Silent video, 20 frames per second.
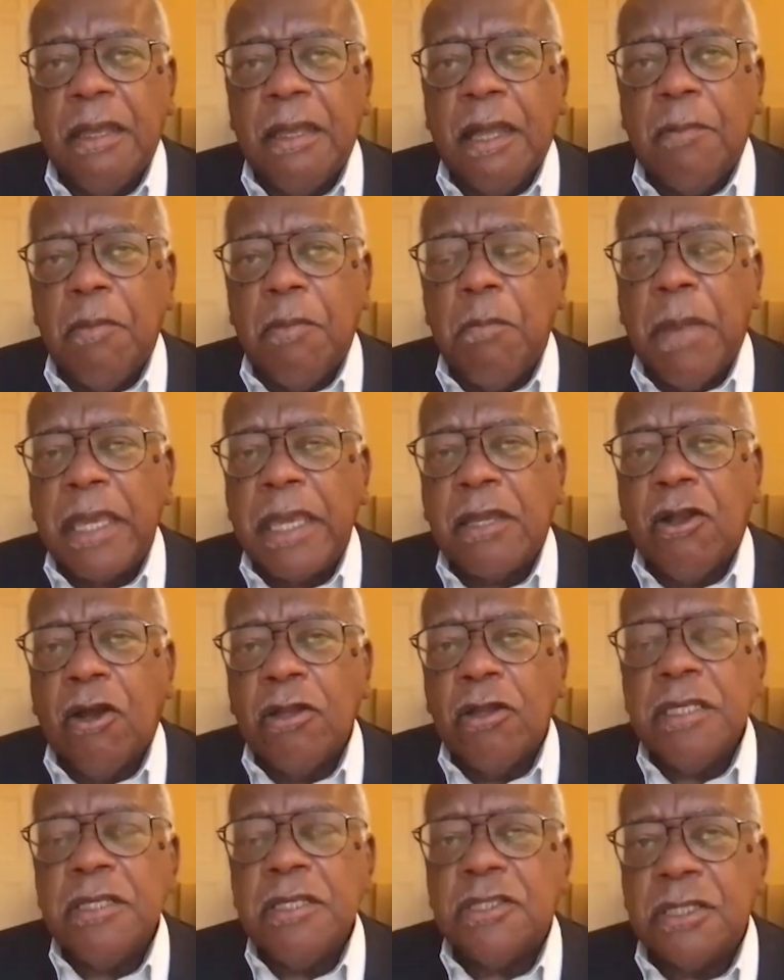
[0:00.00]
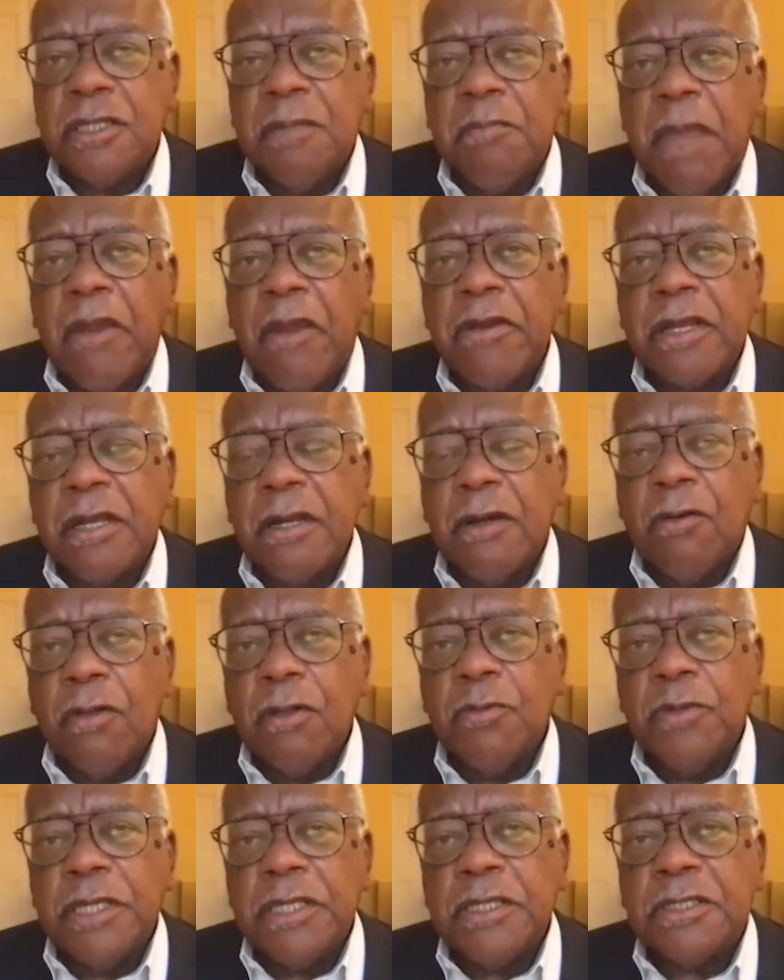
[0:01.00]
And my colleagues in America
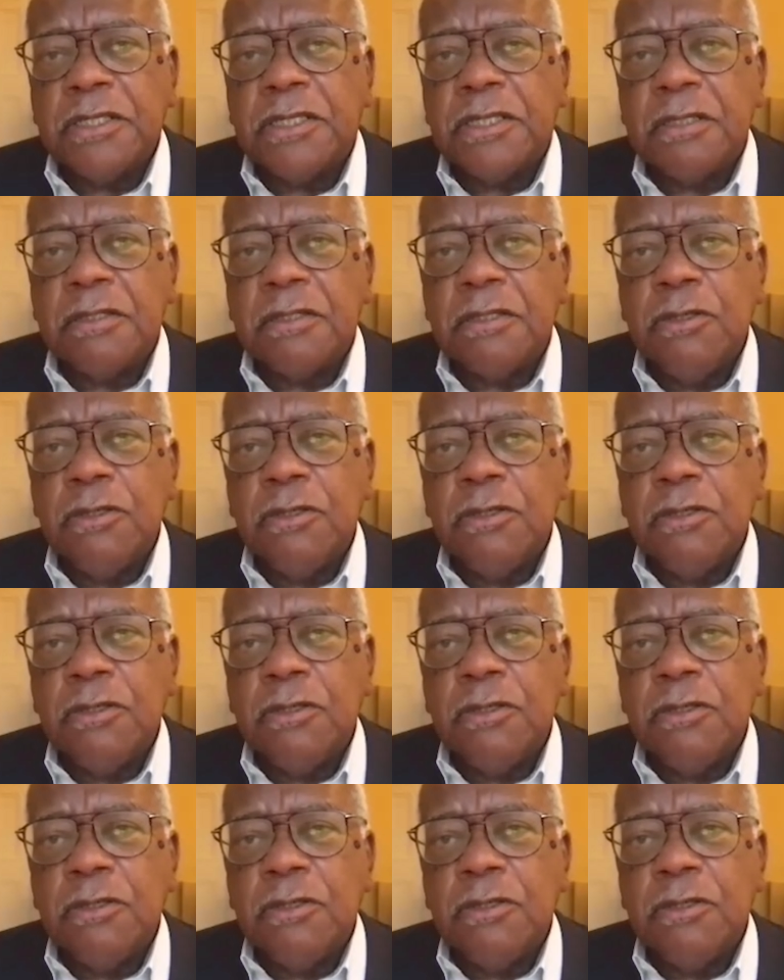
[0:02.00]
always